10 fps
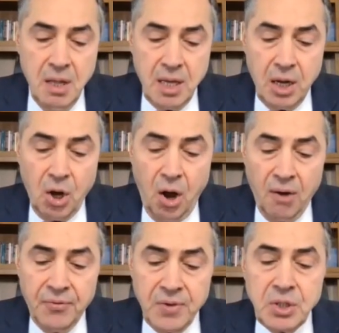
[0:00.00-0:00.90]
that
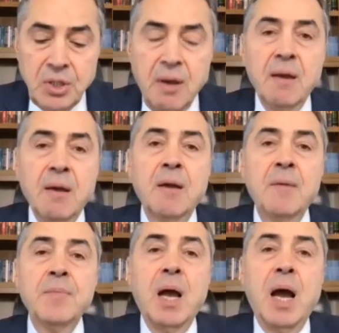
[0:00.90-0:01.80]
often take
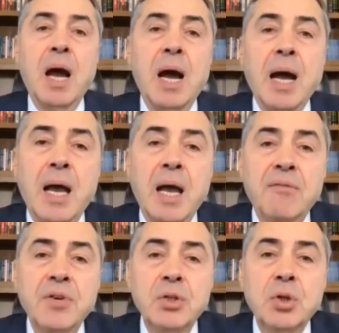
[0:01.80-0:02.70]
a
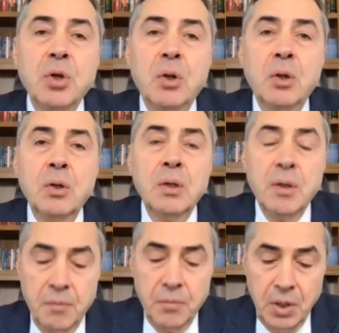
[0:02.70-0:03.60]
heavy toll
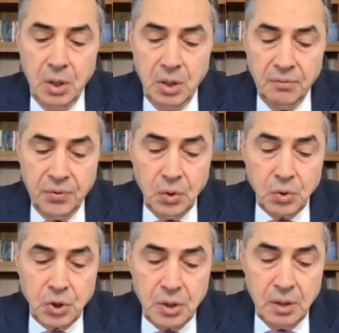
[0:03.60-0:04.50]
in the
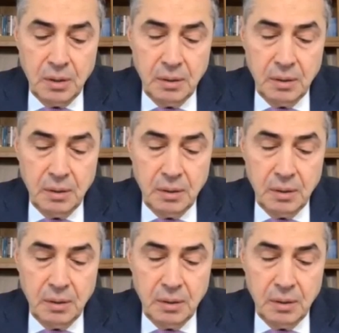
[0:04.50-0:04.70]
future.